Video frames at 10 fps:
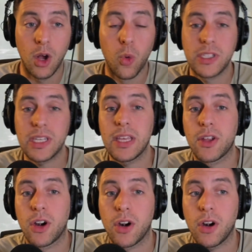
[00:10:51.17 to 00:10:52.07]
was
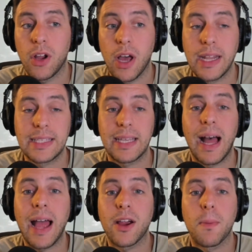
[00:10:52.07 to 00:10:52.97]
either an
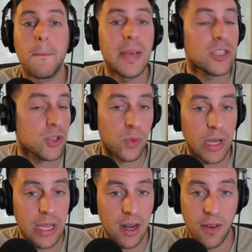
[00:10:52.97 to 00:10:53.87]
entire
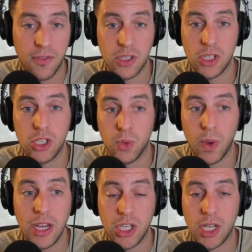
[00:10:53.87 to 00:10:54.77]
misread of the
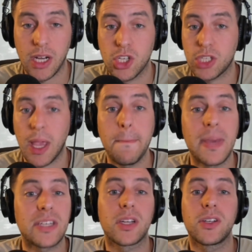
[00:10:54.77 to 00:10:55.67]
situation and just a
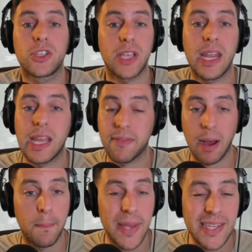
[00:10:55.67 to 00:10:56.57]
misunderstanding of
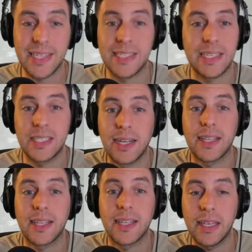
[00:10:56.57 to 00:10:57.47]
how business is done
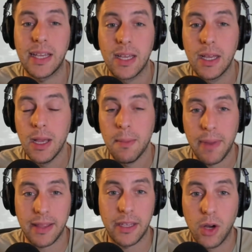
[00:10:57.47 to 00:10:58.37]
in the league
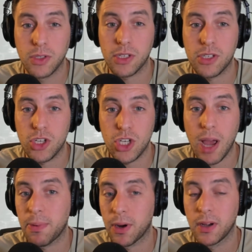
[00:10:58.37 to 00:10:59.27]
by Leonsis and
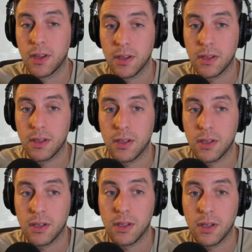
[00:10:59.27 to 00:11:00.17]
Sheppard,
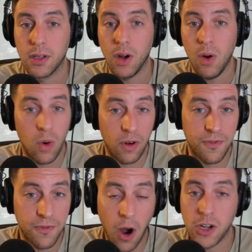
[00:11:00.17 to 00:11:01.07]
or a
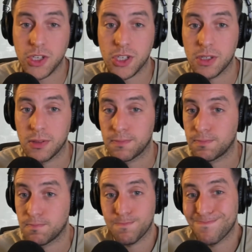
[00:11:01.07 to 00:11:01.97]
farce
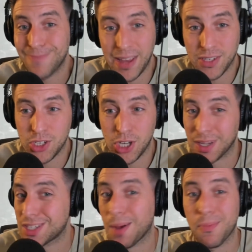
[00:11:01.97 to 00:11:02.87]

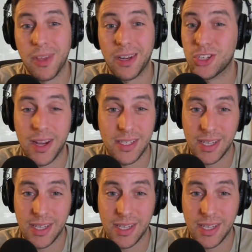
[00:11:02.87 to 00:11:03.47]
messaging something to try to